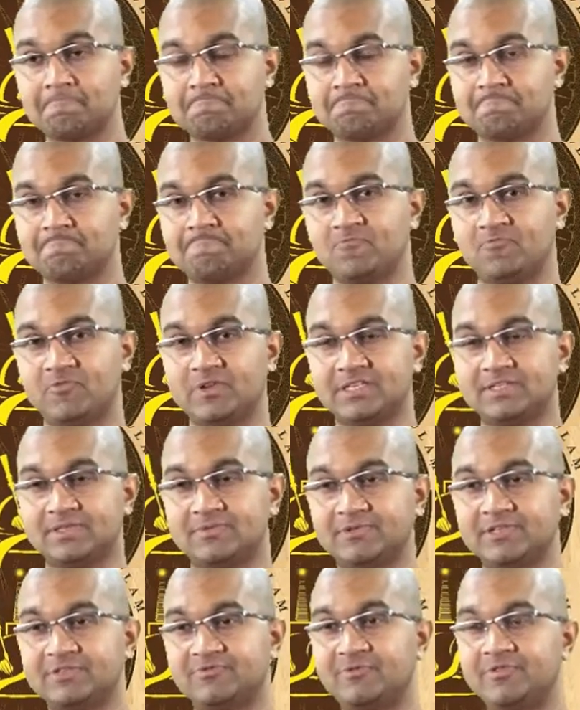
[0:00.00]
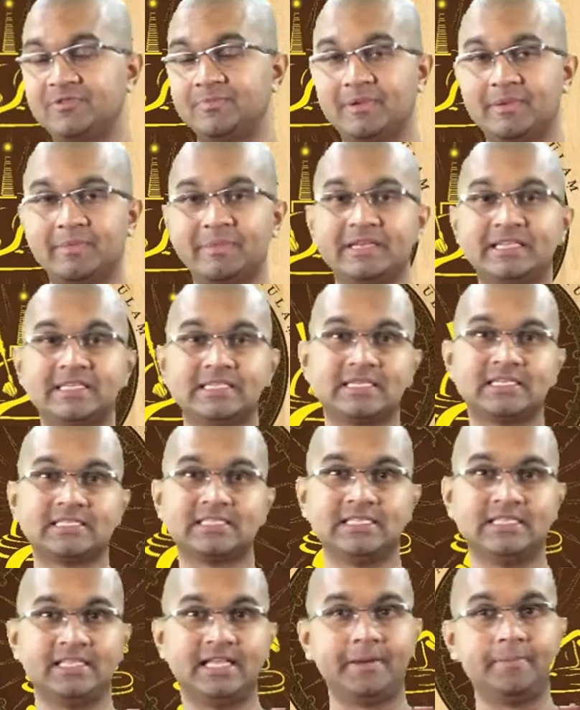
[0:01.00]
Mm, which we, we, may be
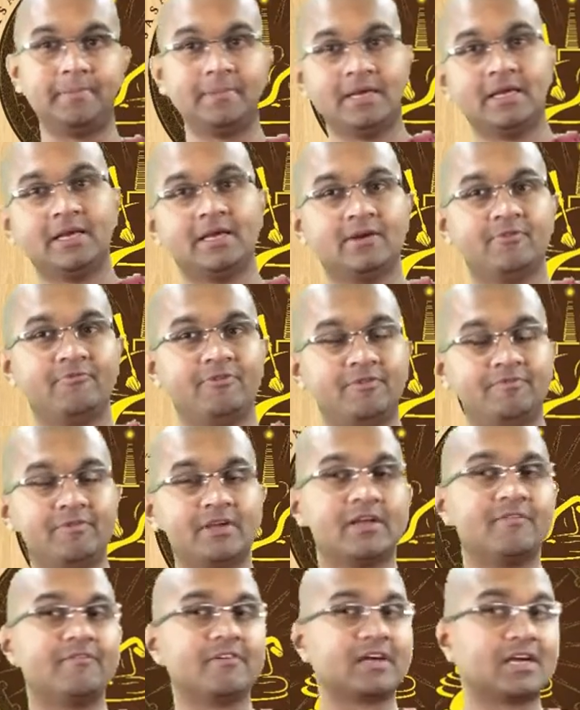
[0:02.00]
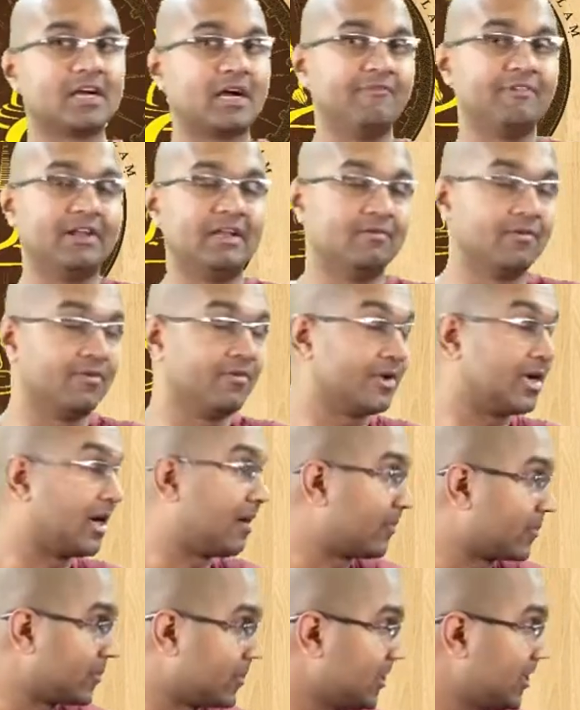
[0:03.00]
discussing them when we ever come whenever we
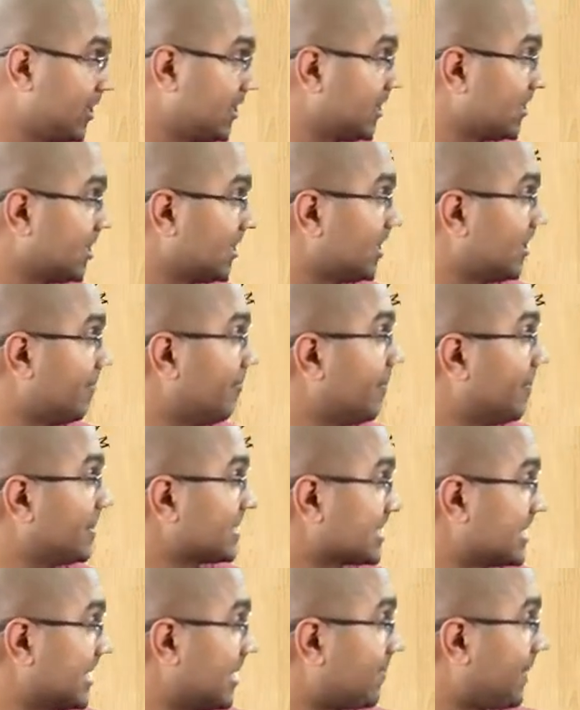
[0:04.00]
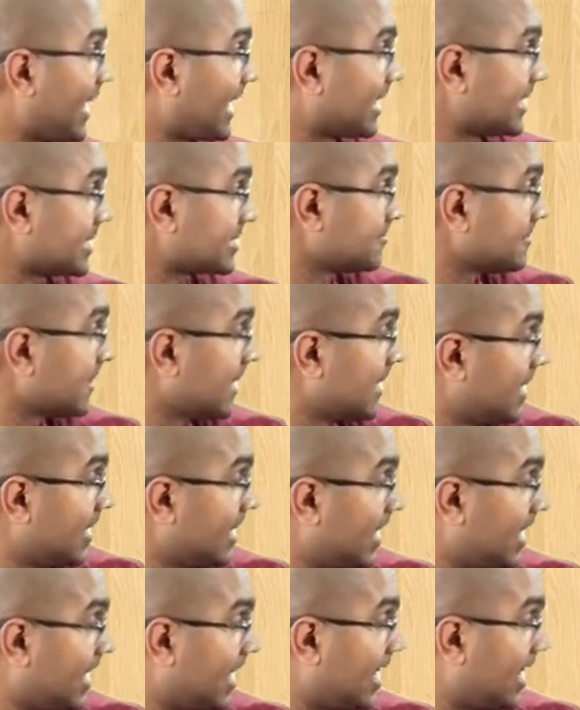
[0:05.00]
come to the uh, vipassana practice
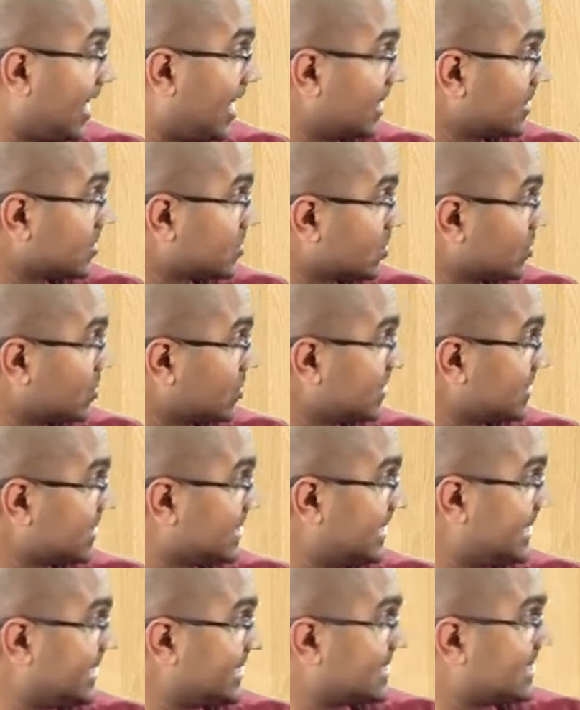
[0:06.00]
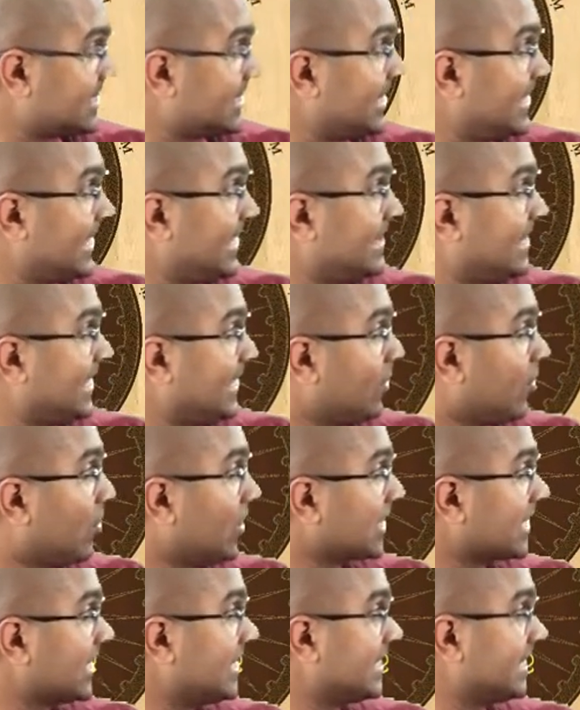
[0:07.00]
uh, so these they
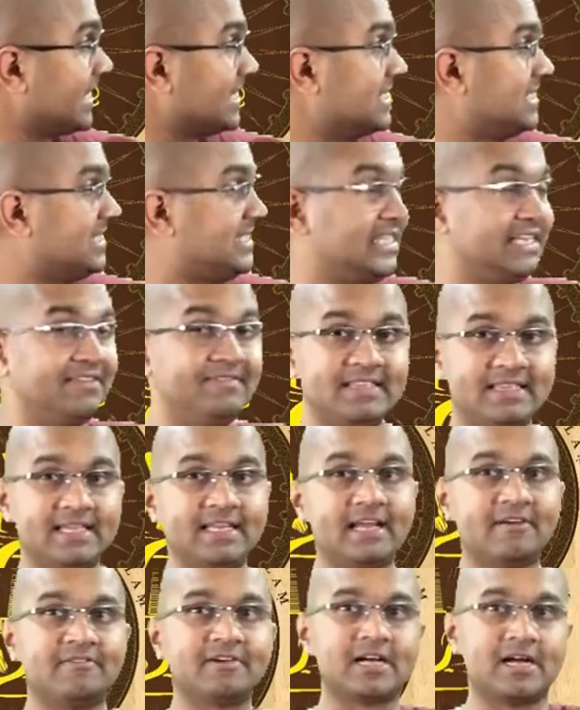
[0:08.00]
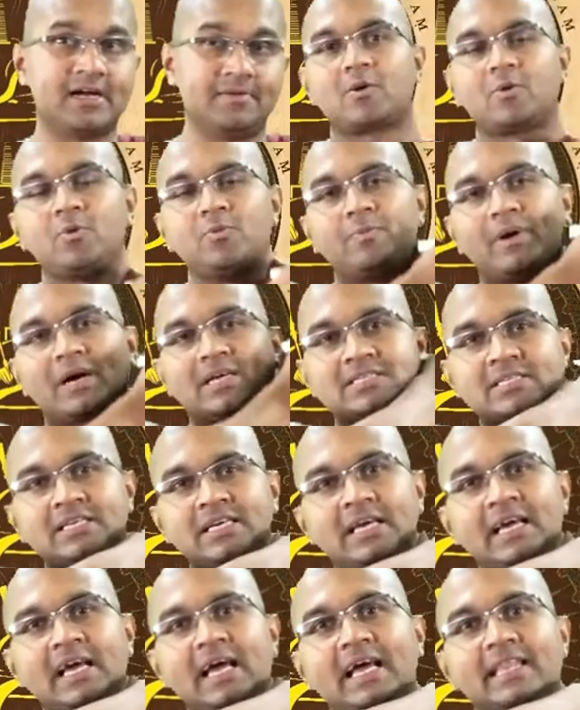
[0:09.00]
all contains jivita navaka rupas
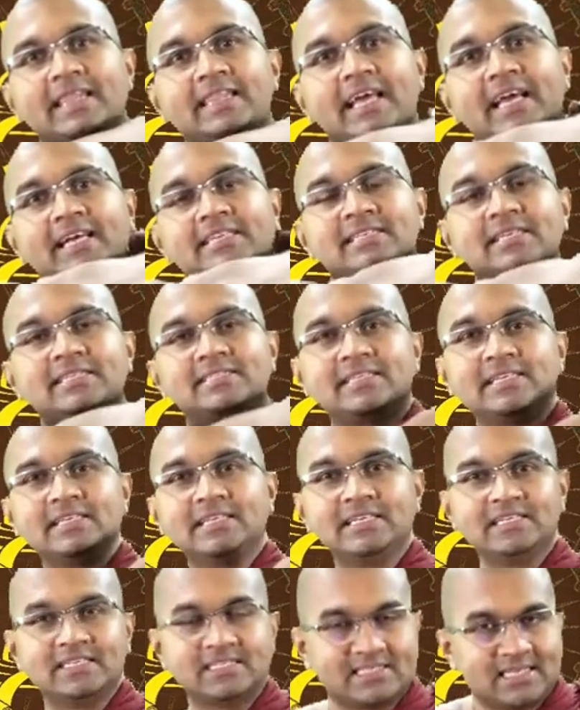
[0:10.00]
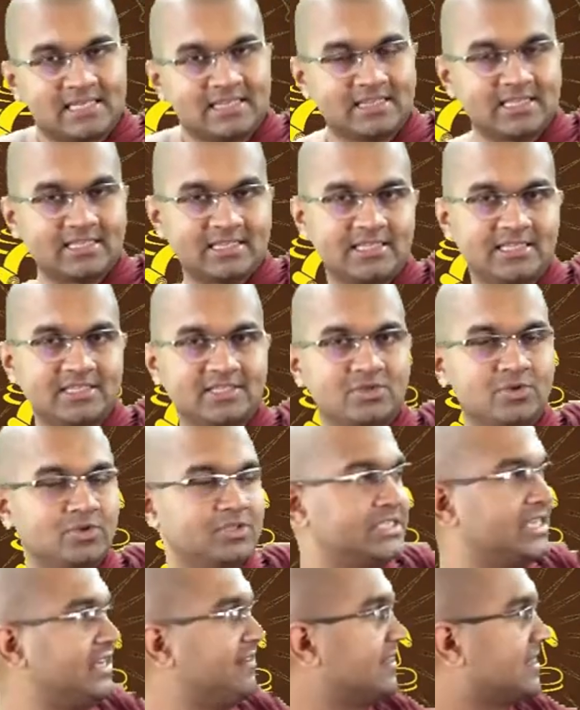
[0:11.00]
and they exist in santati so
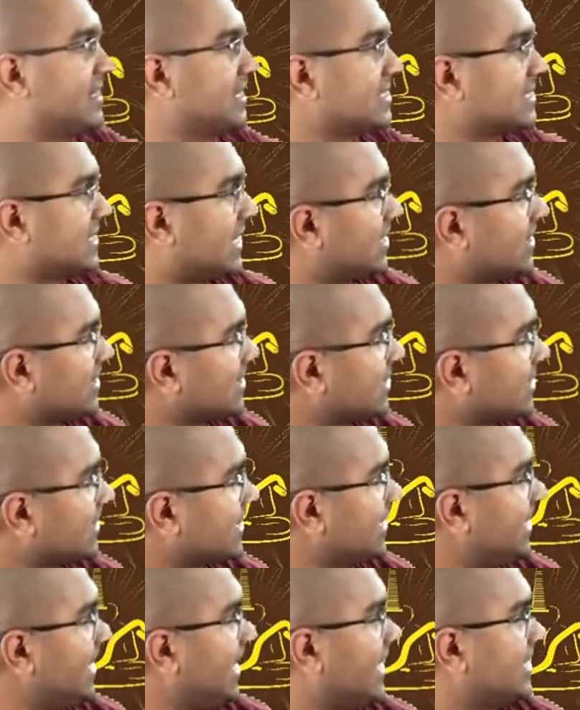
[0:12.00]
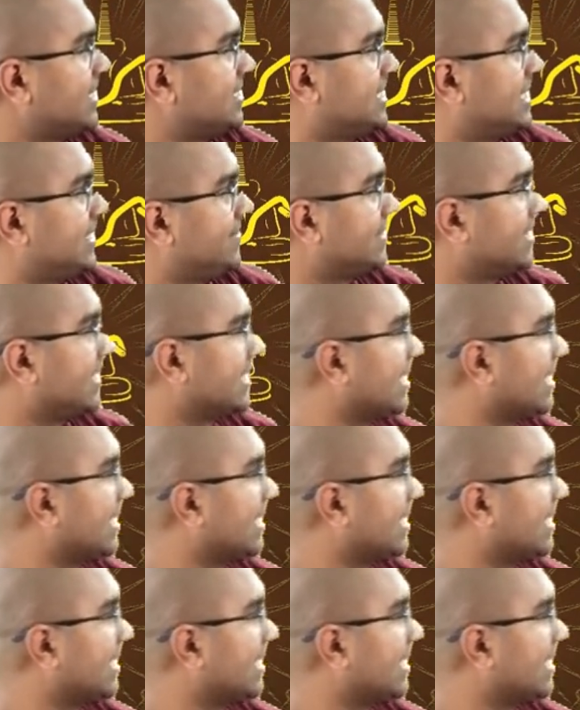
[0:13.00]
jivita santati and jivita